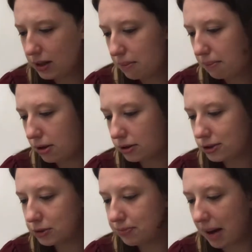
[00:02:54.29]
Paul
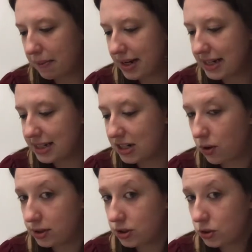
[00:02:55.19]
told Mama he didn't
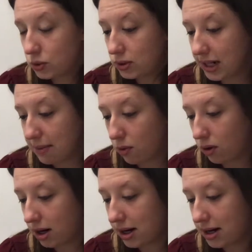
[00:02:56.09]
want to school anymore,